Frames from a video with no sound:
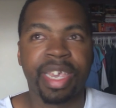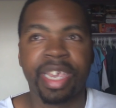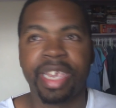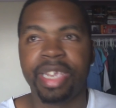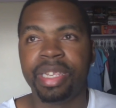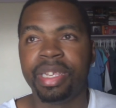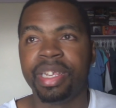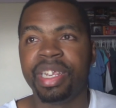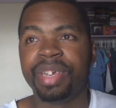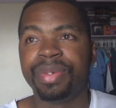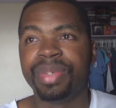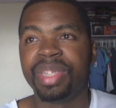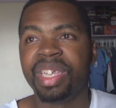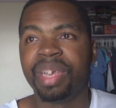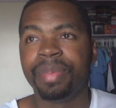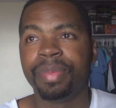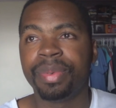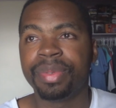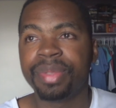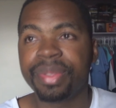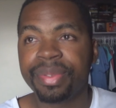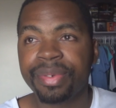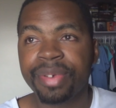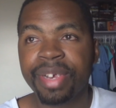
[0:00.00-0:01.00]
He did it with
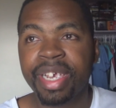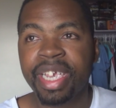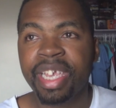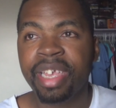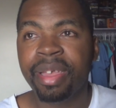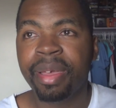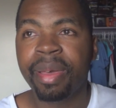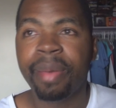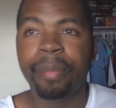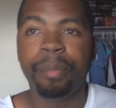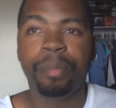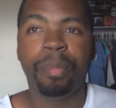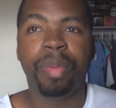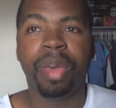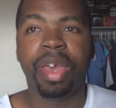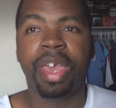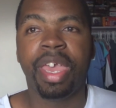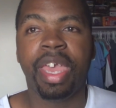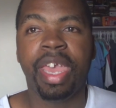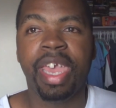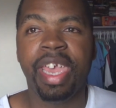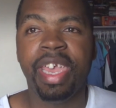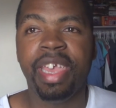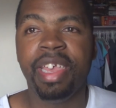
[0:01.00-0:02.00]
number three, but
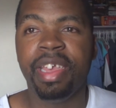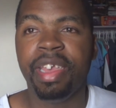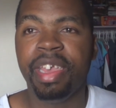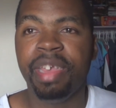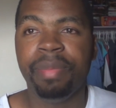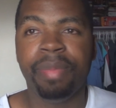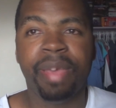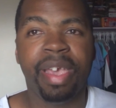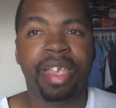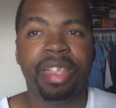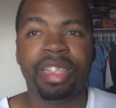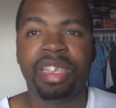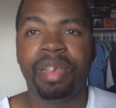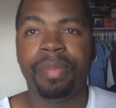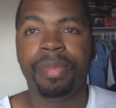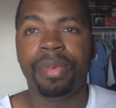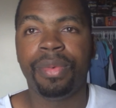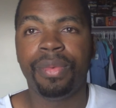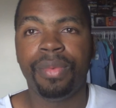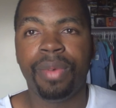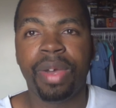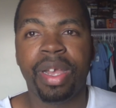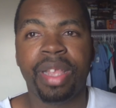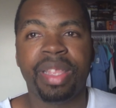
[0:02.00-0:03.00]
he, he made number
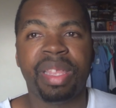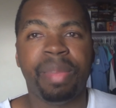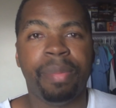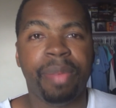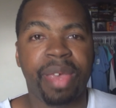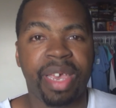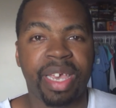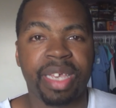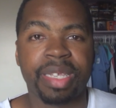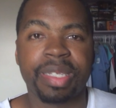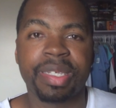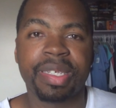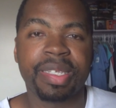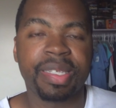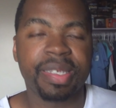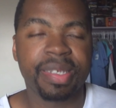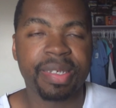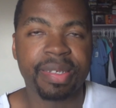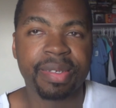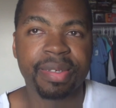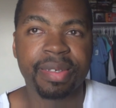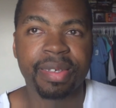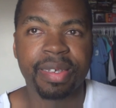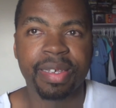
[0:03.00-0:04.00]
one the best
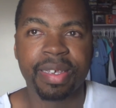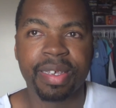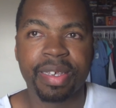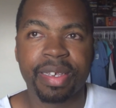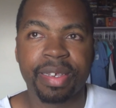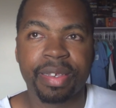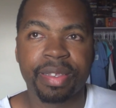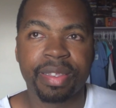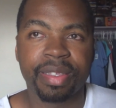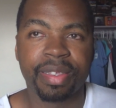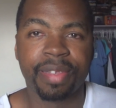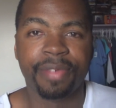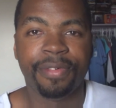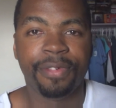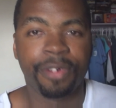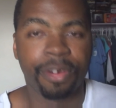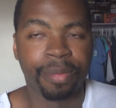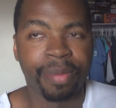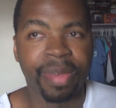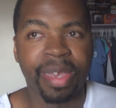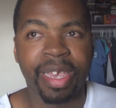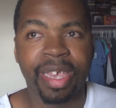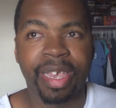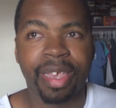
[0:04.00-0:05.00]
for
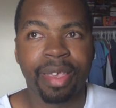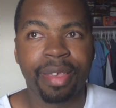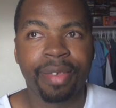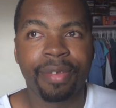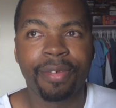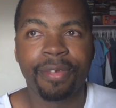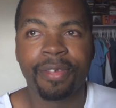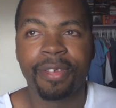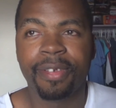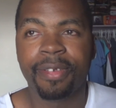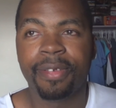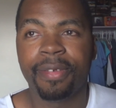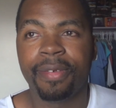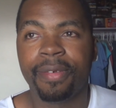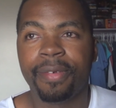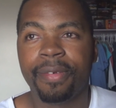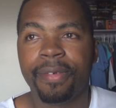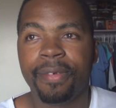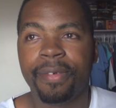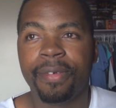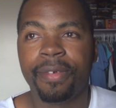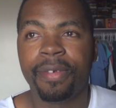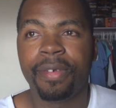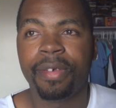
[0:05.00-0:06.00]
me.
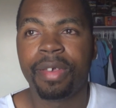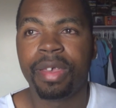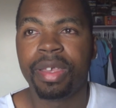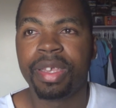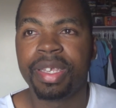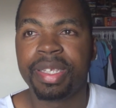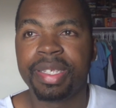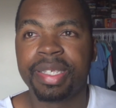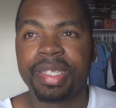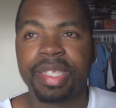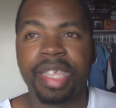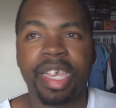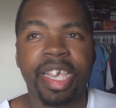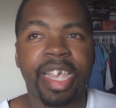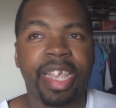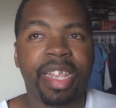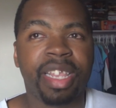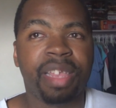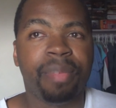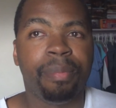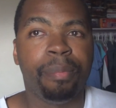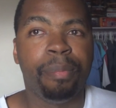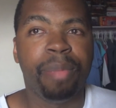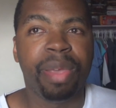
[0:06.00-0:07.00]
Stuck
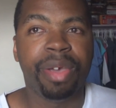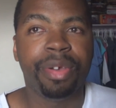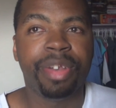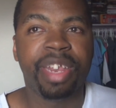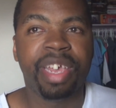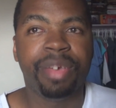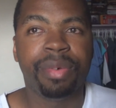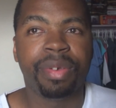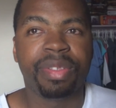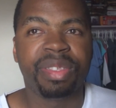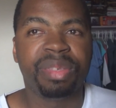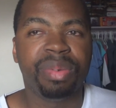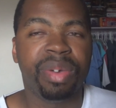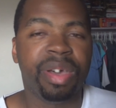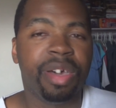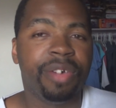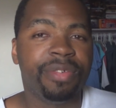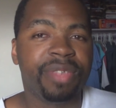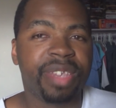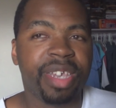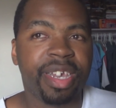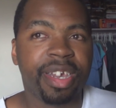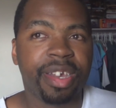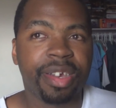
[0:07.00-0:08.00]
in the building with
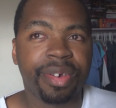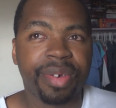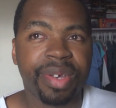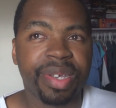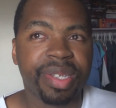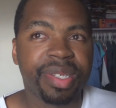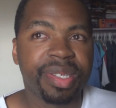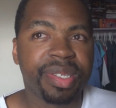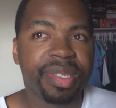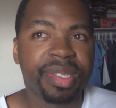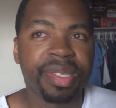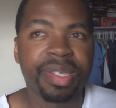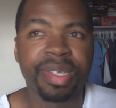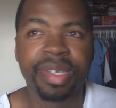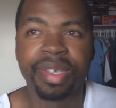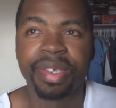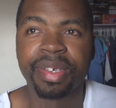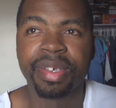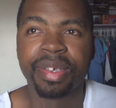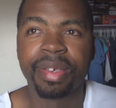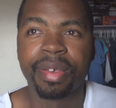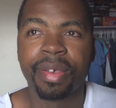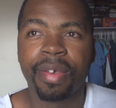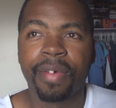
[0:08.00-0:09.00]
12 terrorists.
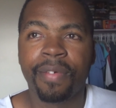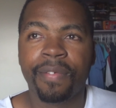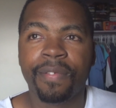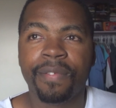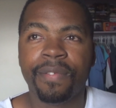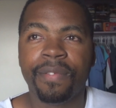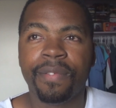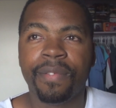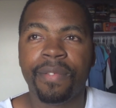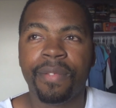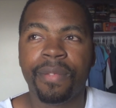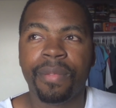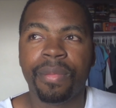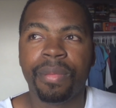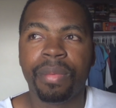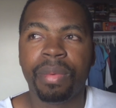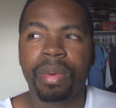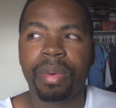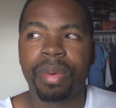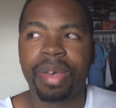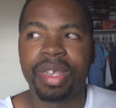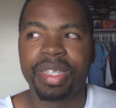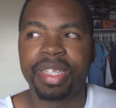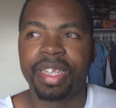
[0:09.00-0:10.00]

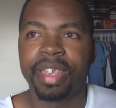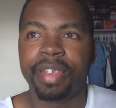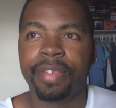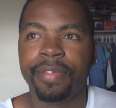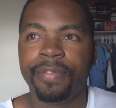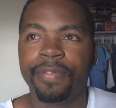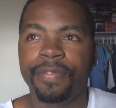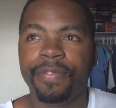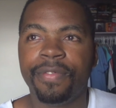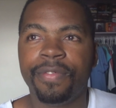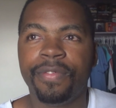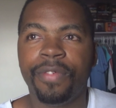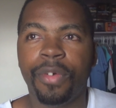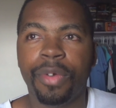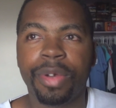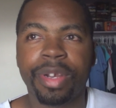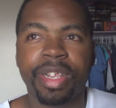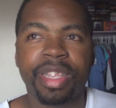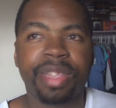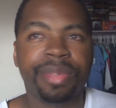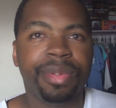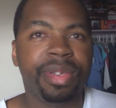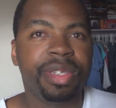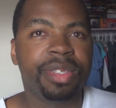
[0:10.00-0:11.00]
What was it?
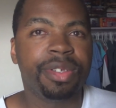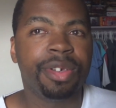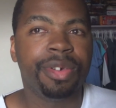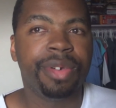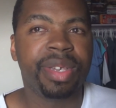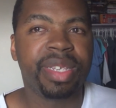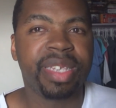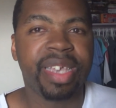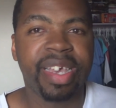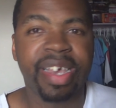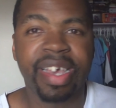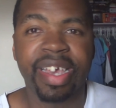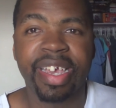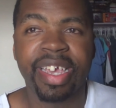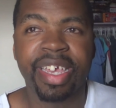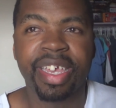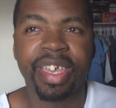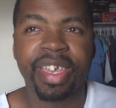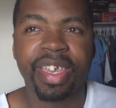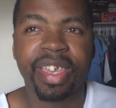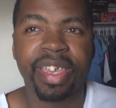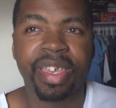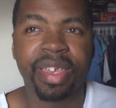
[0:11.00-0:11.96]
43 stories high?